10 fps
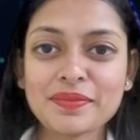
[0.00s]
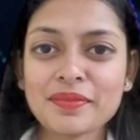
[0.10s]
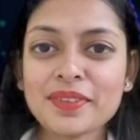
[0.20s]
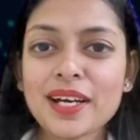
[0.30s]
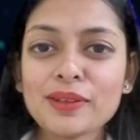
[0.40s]

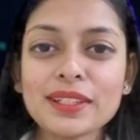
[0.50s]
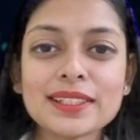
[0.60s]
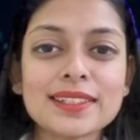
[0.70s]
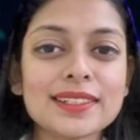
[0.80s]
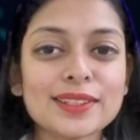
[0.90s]
Now
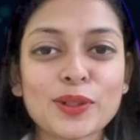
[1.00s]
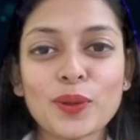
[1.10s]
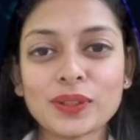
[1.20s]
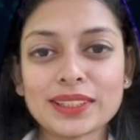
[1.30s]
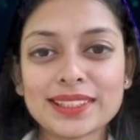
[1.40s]
let's see the
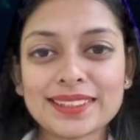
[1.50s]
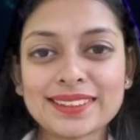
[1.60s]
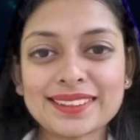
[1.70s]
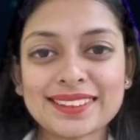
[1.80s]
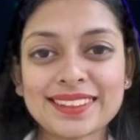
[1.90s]
cons.
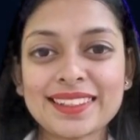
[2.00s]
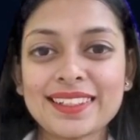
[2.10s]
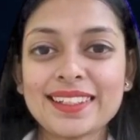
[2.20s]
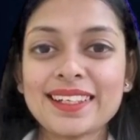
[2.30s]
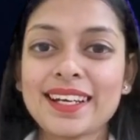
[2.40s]

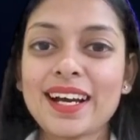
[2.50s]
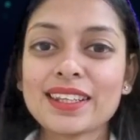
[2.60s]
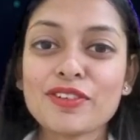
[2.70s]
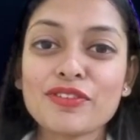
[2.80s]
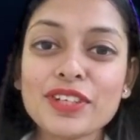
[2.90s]

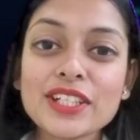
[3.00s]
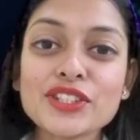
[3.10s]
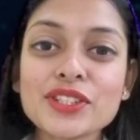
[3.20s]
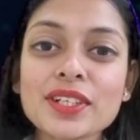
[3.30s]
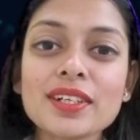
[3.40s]
The
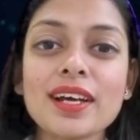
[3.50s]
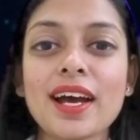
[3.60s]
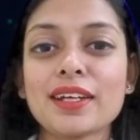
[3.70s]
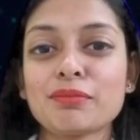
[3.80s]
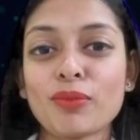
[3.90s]
feature
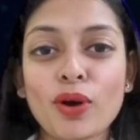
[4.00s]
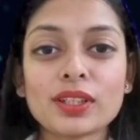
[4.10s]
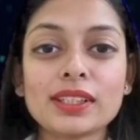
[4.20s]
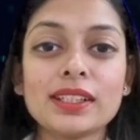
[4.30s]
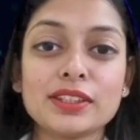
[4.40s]
and
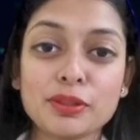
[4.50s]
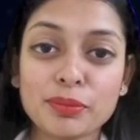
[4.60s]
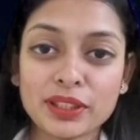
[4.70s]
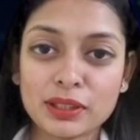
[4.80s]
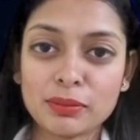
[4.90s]
model
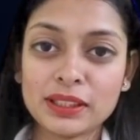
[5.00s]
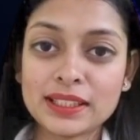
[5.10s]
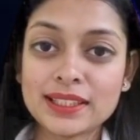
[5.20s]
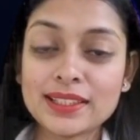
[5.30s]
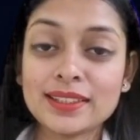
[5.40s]

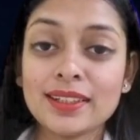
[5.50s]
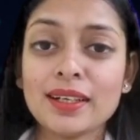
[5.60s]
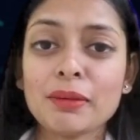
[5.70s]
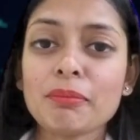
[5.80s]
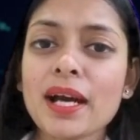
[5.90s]
interpretability
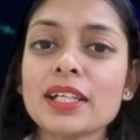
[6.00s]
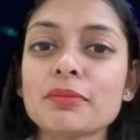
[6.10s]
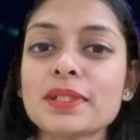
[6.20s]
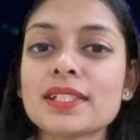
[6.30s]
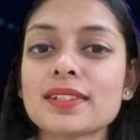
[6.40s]
might
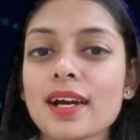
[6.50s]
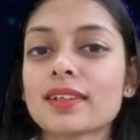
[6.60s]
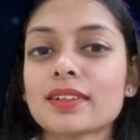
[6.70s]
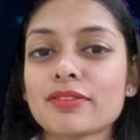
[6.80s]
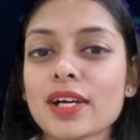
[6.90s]
be
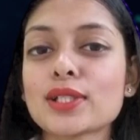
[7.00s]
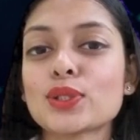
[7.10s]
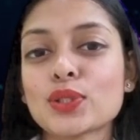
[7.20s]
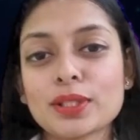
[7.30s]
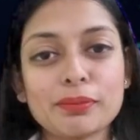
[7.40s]
sacrificed to
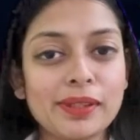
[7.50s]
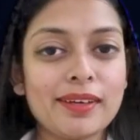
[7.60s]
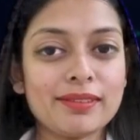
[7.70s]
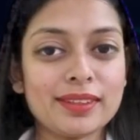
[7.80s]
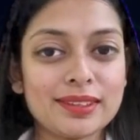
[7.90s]
some
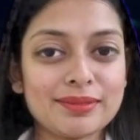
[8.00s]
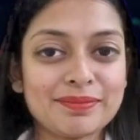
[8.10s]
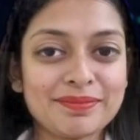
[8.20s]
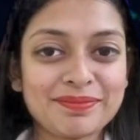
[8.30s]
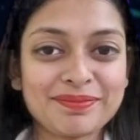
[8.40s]
level.
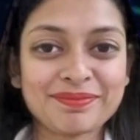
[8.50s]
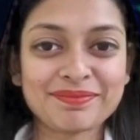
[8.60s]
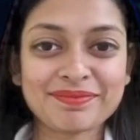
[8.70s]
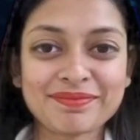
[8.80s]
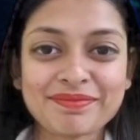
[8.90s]

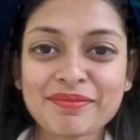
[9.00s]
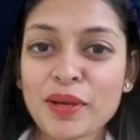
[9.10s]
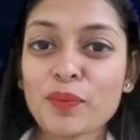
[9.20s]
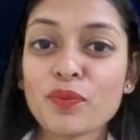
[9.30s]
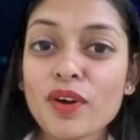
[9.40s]

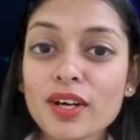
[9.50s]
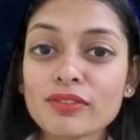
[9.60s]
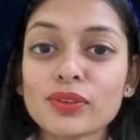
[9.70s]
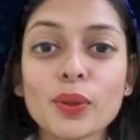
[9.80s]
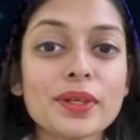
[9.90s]

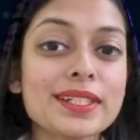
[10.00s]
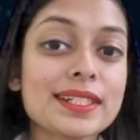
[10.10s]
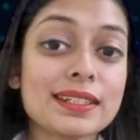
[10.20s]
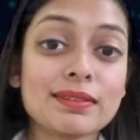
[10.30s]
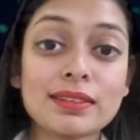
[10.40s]
Workflow
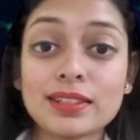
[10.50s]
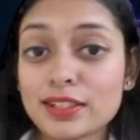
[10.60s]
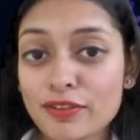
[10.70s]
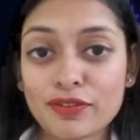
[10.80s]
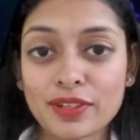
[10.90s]
is
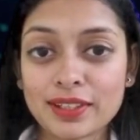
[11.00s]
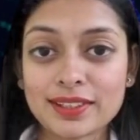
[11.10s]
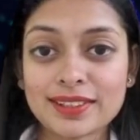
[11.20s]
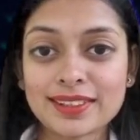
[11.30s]
different.